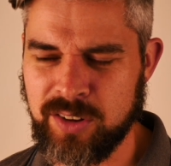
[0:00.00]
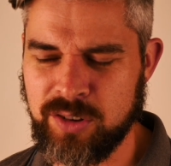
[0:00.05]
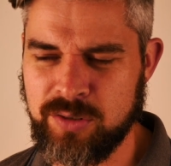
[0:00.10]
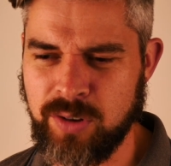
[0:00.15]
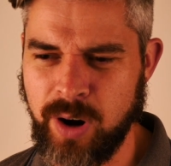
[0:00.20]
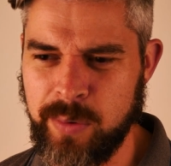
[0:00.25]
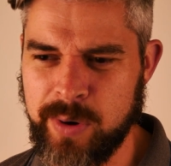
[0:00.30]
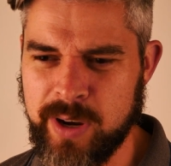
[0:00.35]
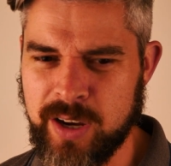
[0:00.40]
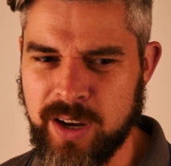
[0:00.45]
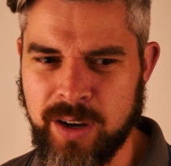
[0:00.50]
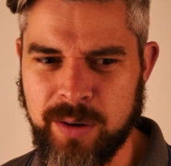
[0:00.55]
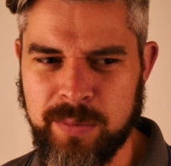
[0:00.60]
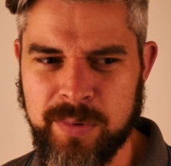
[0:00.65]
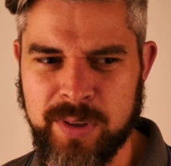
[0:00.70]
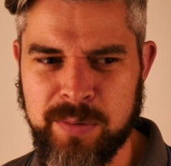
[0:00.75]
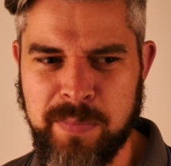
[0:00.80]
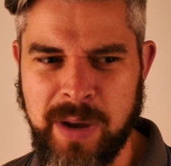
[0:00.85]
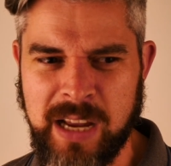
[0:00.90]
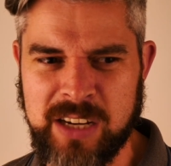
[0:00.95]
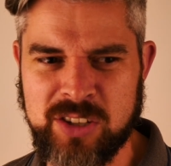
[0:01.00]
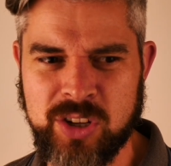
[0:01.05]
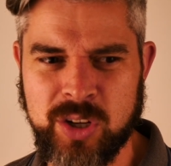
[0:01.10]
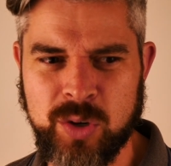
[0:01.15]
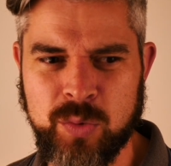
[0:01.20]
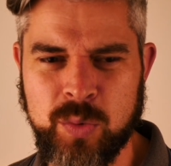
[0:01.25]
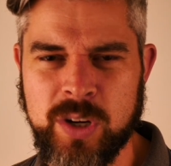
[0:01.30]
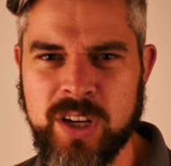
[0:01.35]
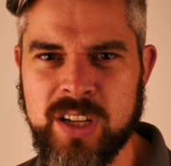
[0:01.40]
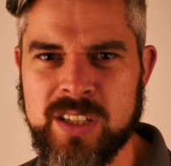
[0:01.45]
growing up, the
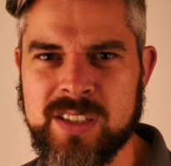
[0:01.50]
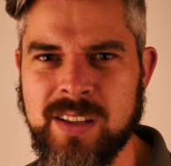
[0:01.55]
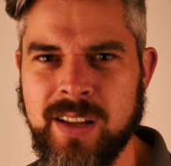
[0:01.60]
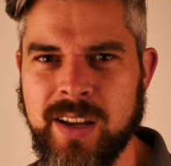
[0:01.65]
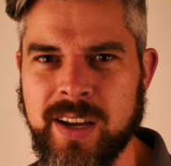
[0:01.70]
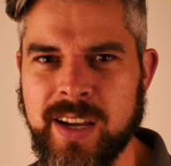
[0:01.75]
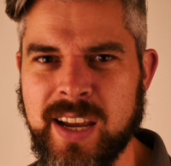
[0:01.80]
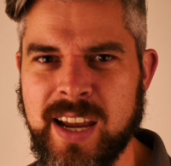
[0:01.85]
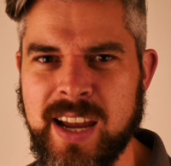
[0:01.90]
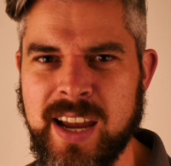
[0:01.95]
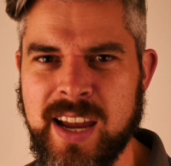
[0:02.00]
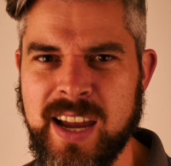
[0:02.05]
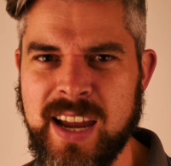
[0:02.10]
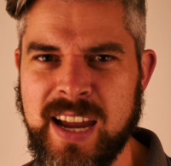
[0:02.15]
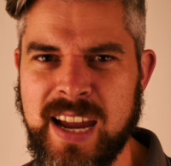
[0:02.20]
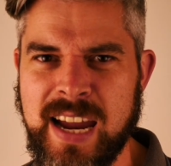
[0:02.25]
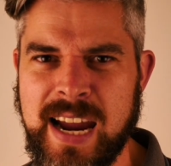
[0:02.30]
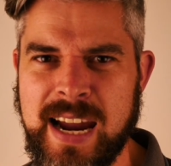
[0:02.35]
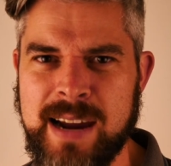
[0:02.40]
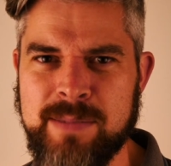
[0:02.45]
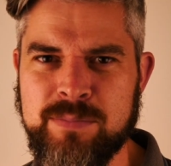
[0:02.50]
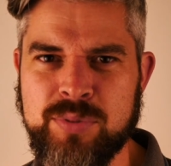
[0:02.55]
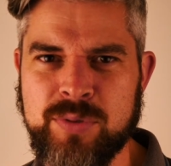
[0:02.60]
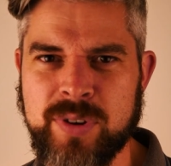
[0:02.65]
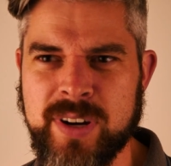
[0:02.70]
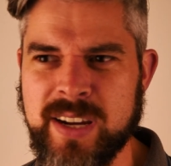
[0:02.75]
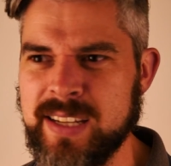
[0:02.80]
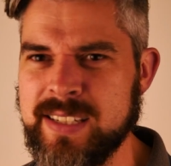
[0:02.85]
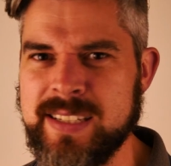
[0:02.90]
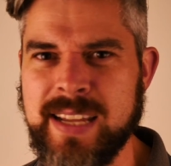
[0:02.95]
magic words like
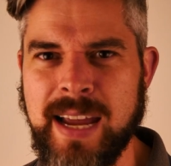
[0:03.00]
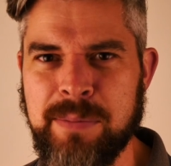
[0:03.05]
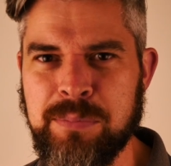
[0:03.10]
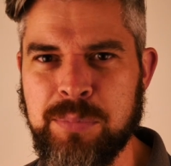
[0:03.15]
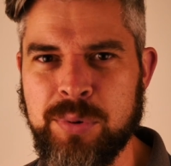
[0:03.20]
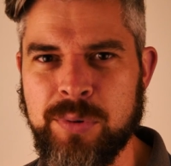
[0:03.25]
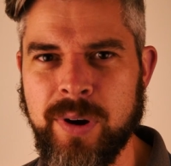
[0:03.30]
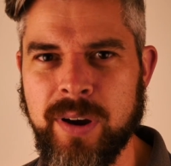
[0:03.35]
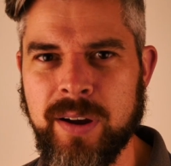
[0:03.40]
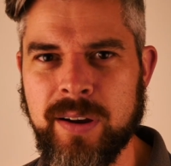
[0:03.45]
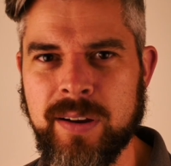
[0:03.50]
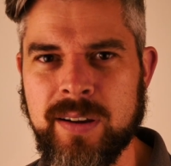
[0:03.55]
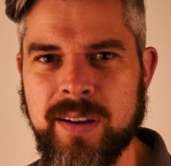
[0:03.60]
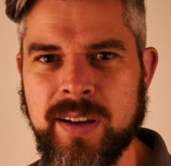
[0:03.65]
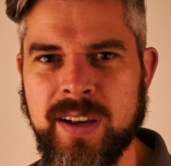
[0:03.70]
abracadabra,